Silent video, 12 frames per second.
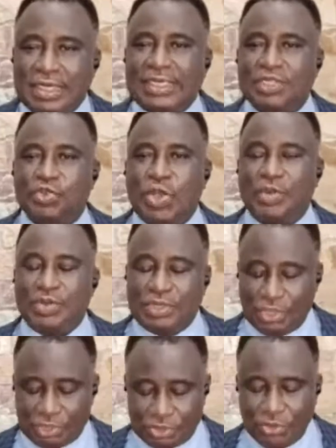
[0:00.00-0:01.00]
It is well
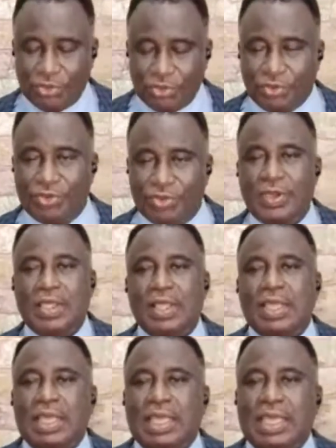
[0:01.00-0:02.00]
with your soul.
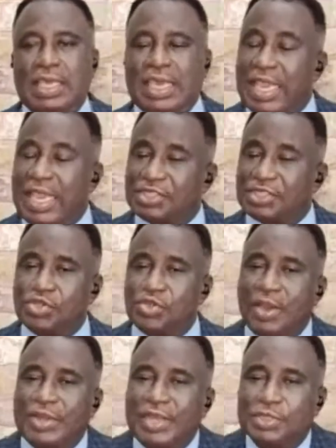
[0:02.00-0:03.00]
In case
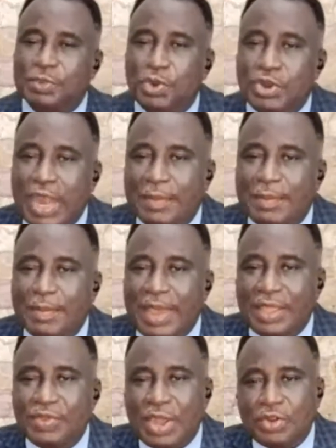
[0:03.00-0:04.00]
you are on this program
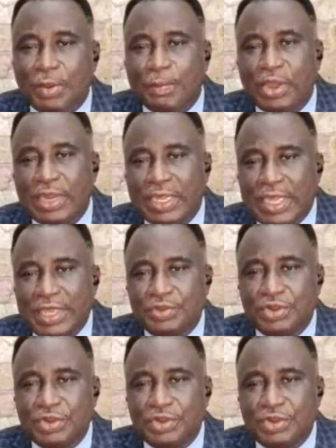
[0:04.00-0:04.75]
and you are not born again,